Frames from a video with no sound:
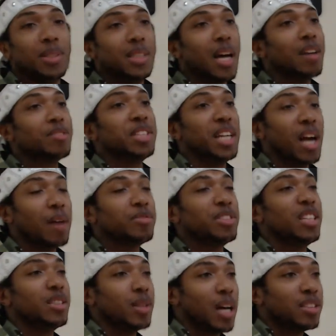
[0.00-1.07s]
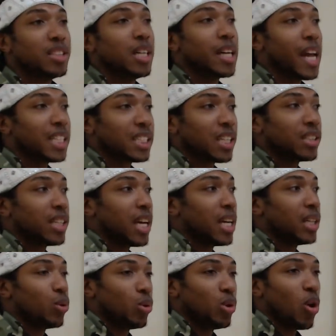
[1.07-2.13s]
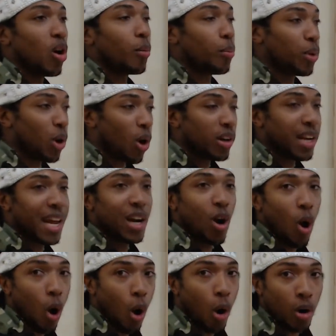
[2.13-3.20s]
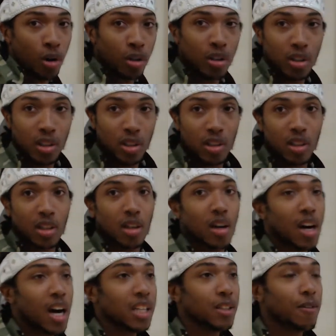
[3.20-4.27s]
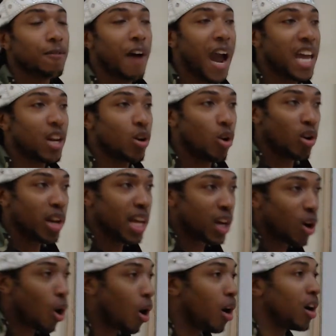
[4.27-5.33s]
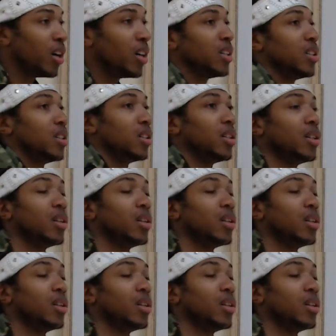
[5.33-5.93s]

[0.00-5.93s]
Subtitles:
I've seen cats out there in New York put it on their car as a vinyl on their car.